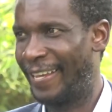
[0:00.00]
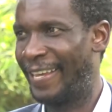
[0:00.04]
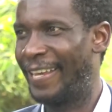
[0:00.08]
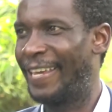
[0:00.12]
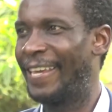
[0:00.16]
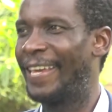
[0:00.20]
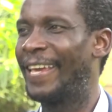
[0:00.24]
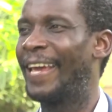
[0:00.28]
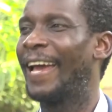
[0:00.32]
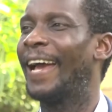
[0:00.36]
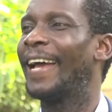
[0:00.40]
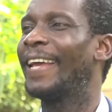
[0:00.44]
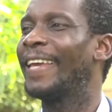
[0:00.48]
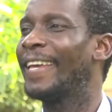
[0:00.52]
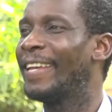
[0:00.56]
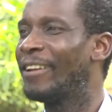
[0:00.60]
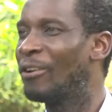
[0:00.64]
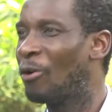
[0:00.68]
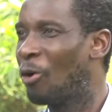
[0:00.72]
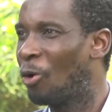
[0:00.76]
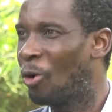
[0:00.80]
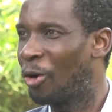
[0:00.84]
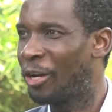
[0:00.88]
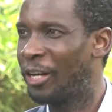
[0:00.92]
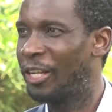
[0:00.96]
Yeah, in
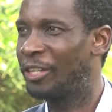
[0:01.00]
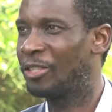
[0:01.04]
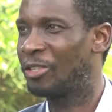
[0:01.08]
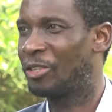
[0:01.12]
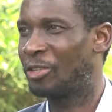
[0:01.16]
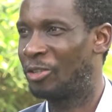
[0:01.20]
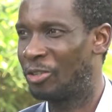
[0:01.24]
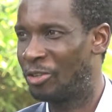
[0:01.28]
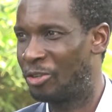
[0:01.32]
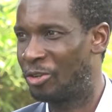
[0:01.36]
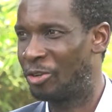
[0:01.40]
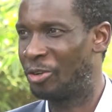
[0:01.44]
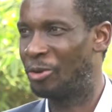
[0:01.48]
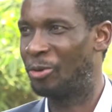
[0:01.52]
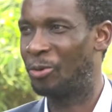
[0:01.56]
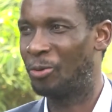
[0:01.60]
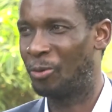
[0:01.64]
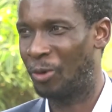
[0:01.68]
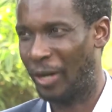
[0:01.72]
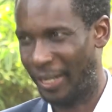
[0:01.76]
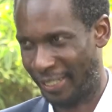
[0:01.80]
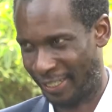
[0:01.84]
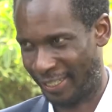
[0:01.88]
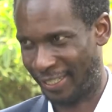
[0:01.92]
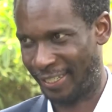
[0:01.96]
order to do
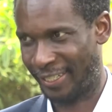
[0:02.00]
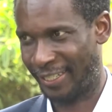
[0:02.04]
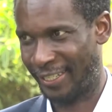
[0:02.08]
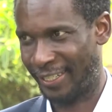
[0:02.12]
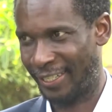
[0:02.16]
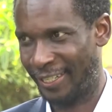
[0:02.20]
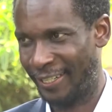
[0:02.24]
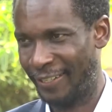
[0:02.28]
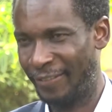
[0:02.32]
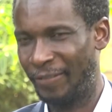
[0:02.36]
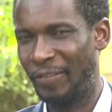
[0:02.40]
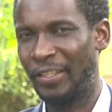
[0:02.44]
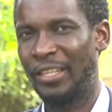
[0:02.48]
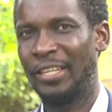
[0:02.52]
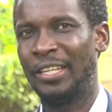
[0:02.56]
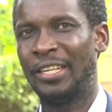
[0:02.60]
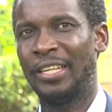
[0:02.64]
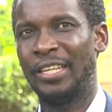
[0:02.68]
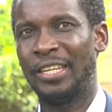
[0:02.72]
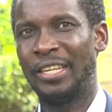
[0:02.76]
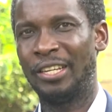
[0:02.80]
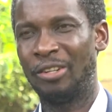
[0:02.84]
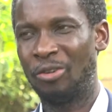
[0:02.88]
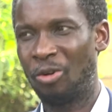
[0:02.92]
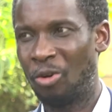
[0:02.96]
what? Yeah,
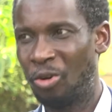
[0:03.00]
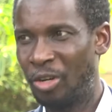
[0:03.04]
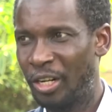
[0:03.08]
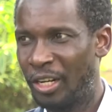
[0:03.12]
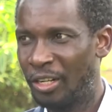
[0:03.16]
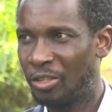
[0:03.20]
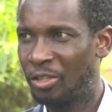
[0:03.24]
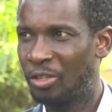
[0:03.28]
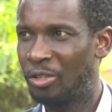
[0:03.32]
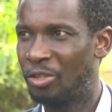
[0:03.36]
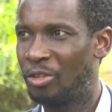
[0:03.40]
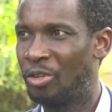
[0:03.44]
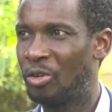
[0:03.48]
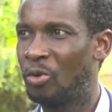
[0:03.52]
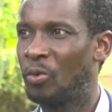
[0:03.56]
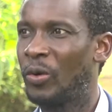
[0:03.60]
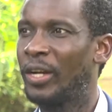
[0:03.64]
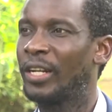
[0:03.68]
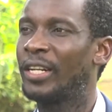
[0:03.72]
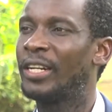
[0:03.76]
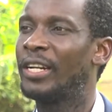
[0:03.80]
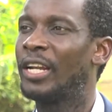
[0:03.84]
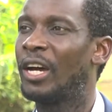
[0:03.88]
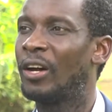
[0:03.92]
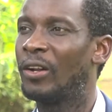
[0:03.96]
in order to do
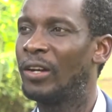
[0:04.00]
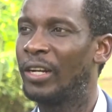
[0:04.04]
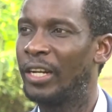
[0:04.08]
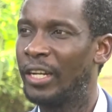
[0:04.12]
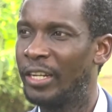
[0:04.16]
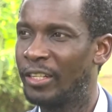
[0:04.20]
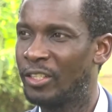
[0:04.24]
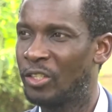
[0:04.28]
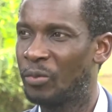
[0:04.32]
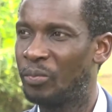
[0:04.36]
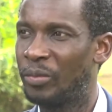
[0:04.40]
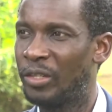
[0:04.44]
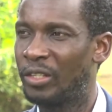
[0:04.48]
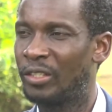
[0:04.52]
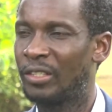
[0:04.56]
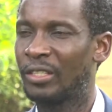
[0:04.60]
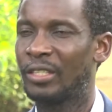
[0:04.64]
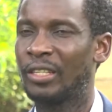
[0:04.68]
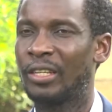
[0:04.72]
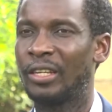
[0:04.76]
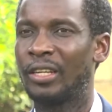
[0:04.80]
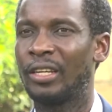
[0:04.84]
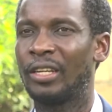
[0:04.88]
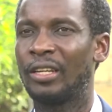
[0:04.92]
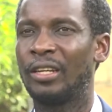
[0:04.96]
what now leads me to
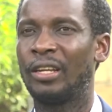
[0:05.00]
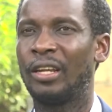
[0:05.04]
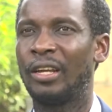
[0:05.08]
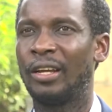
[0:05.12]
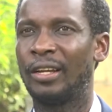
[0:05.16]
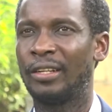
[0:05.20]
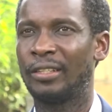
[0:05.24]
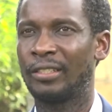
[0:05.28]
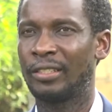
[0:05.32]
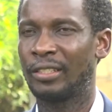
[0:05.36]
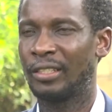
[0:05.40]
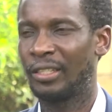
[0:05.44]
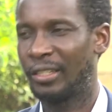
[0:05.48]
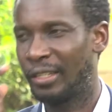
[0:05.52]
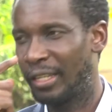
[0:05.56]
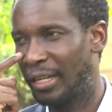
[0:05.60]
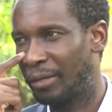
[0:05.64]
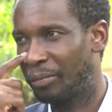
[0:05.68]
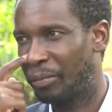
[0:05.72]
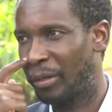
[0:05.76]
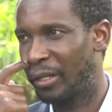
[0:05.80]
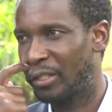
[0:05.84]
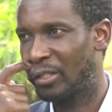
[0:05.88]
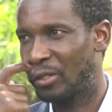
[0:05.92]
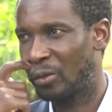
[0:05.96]
say,
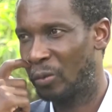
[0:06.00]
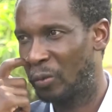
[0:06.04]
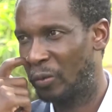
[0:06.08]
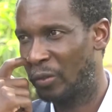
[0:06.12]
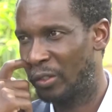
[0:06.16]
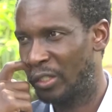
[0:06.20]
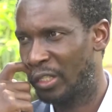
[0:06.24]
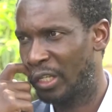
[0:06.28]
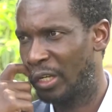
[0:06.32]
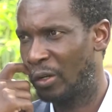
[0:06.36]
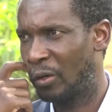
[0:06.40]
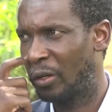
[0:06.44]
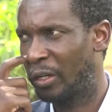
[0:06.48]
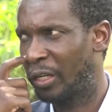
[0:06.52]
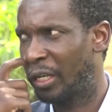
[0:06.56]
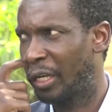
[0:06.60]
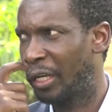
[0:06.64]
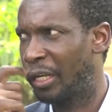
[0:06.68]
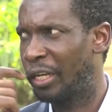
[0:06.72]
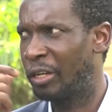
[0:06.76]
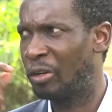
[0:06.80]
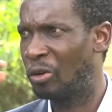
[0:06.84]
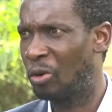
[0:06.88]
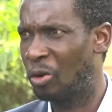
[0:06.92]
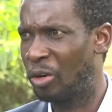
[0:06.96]
that person will say, okay,
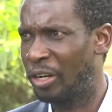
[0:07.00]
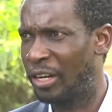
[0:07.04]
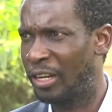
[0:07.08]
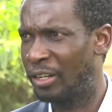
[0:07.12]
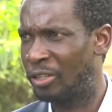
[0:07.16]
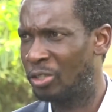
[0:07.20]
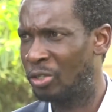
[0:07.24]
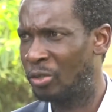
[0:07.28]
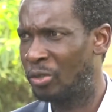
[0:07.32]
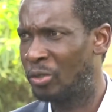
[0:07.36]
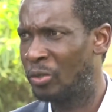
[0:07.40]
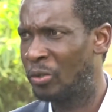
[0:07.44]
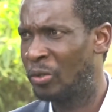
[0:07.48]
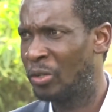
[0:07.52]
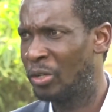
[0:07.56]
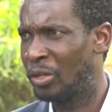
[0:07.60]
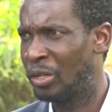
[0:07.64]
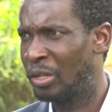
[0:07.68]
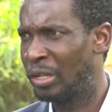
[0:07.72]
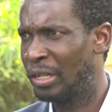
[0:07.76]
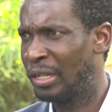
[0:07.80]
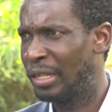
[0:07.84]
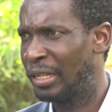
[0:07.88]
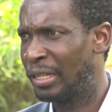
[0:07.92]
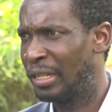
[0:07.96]
in order to
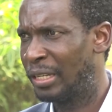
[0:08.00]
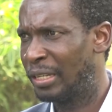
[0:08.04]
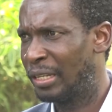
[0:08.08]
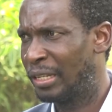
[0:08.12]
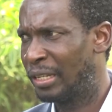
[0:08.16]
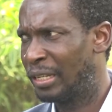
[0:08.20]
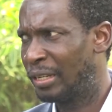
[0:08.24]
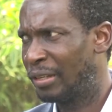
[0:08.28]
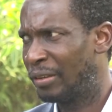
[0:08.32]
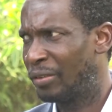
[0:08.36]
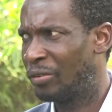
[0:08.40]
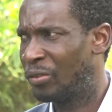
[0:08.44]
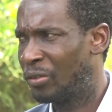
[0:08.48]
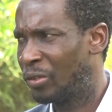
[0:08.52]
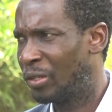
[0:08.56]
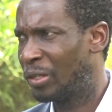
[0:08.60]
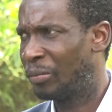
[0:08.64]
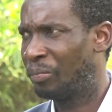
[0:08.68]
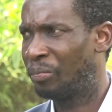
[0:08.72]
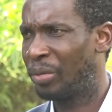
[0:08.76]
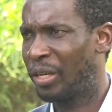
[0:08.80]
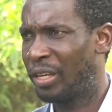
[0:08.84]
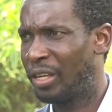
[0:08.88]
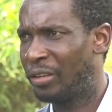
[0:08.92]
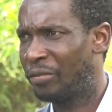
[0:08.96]

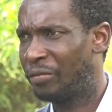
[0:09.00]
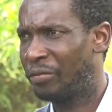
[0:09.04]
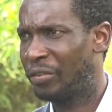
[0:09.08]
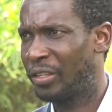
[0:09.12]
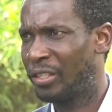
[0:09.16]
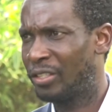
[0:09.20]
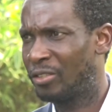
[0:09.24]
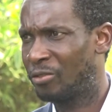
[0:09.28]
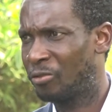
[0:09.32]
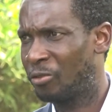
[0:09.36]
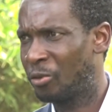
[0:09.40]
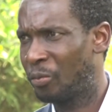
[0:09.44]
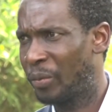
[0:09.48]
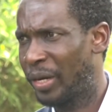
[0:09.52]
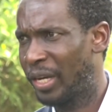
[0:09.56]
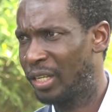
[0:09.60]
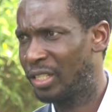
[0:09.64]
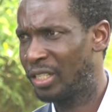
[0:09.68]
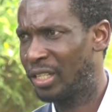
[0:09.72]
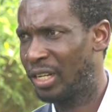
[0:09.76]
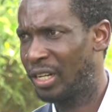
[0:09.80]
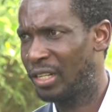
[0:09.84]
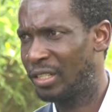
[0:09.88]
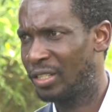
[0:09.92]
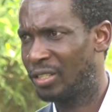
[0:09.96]
pay fees for my
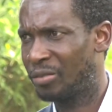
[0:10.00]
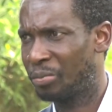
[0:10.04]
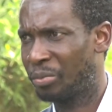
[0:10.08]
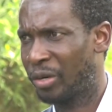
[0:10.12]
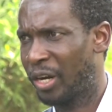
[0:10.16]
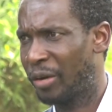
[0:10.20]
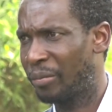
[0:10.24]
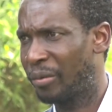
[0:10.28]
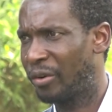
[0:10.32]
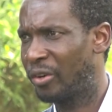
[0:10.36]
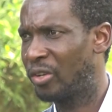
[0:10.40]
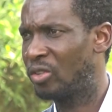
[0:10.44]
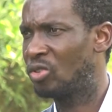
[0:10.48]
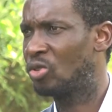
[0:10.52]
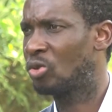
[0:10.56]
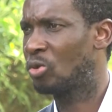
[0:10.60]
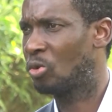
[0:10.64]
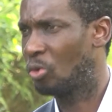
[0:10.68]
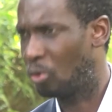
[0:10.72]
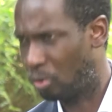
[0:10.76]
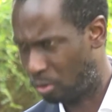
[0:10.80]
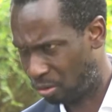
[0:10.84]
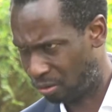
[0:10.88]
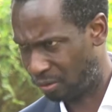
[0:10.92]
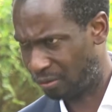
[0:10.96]
child's primary
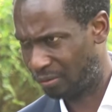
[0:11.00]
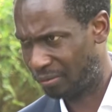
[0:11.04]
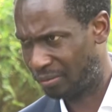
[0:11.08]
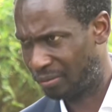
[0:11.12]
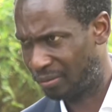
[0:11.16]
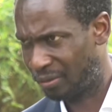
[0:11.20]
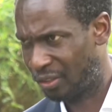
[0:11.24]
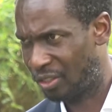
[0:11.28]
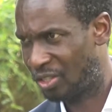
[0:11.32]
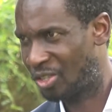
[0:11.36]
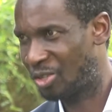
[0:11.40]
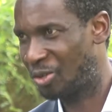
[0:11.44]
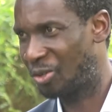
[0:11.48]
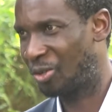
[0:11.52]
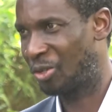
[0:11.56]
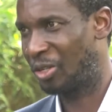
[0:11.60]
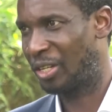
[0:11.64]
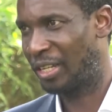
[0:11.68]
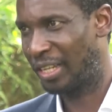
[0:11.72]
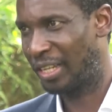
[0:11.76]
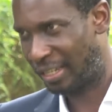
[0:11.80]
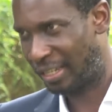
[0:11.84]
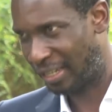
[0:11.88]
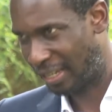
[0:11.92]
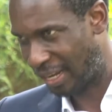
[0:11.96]
school. So,
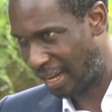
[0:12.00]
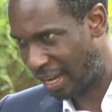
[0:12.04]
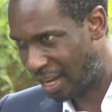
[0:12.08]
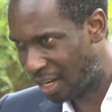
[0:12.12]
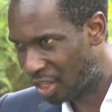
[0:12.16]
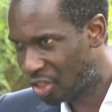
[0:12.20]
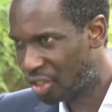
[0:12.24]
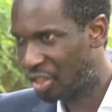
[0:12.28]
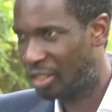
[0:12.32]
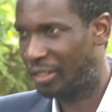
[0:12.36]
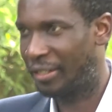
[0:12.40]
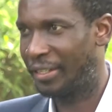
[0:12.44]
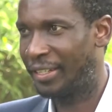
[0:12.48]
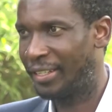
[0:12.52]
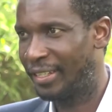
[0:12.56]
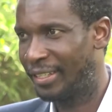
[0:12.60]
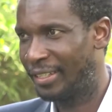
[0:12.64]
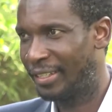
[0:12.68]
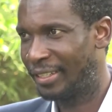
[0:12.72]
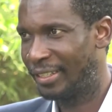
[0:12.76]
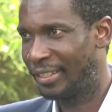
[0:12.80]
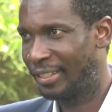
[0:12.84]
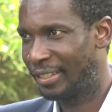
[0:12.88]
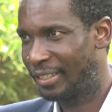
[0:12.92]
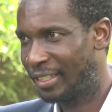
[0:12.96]
actually,
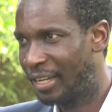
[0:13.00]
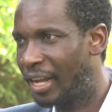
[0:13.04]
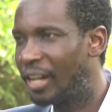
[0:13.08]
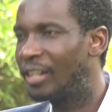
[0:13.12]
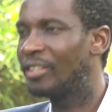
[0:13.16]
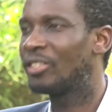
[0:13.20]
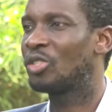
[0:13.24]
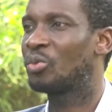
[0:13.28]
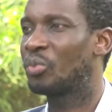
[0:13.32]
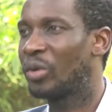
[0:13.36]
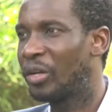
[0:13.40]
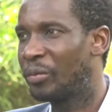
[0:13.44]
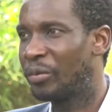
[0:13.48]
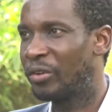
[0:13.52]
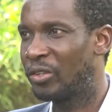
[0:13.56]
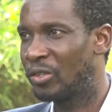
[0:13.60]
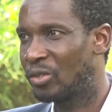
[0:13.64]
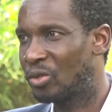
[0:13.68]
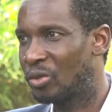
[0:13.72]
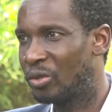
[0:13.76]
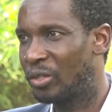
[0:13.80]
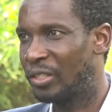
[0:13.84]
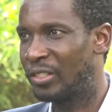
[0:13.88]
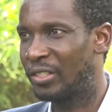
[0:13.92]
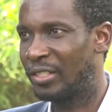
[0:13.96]
child's primary
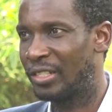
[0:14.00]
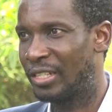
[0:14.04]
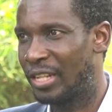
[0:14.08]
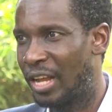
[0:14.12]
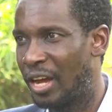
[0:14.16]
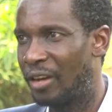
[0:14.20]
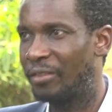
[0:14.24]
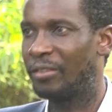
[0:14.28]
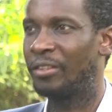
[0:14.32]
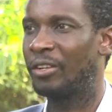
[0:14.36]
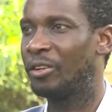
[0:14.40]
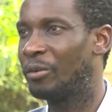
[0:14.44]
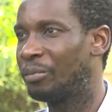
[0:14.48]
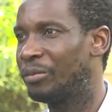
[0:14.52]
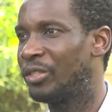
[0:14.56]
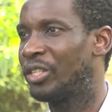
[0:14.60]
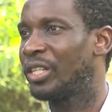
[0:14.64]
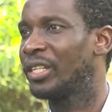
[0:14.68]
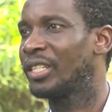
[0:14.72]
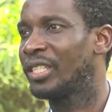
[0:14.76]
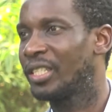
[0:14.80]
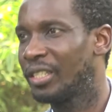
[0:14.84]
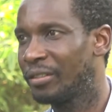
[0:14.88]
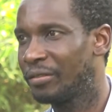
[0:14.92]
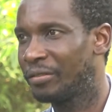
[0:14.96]
school is now the
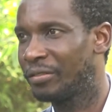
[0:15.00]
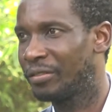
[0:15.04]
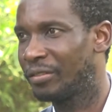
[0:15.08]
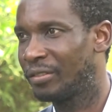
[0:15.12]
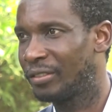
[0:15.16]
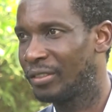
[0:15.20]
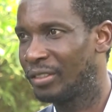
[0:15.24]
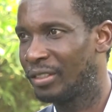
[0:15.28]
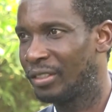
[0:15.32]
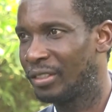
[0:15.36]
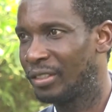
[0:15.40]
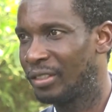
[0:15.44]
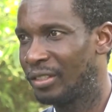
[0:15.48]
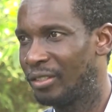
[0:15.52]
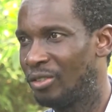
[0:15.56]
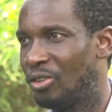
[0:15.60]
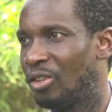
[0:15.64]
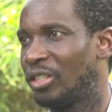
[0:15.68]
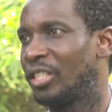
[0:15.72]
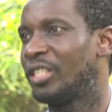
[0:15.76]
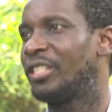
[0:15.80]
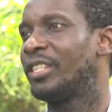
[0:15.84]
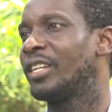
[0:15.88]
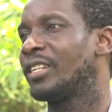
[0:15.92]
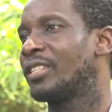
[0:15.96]
objective.
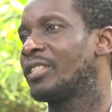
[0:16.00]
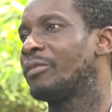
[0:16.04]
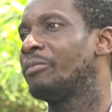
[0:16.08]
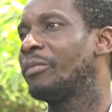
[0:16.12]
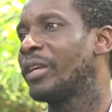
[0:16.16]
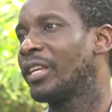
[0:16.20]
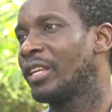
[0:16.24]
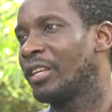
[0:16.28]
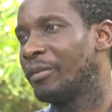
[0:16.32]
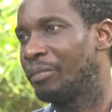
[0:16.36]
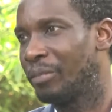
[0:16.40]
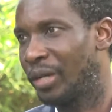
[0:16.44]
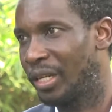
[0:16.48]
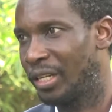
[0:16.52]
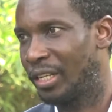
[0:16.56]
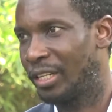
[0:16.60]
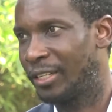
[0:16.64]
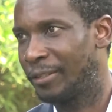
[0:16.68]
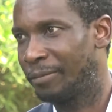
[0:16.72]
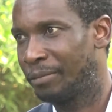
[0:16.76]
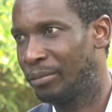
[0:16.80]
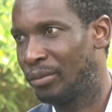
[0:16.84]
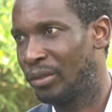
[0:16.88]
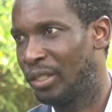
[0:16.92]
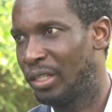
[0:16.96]
not just making money.
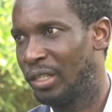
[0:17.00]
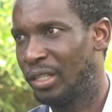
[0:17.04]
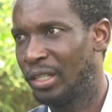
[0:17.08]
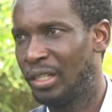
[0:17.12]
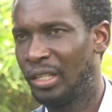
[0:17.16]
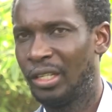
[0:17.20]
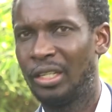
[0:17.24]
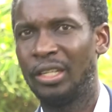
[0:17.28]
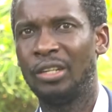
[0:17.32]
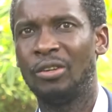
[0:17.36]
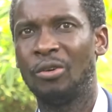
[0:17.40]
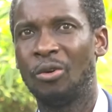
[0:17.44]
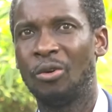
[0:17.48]
In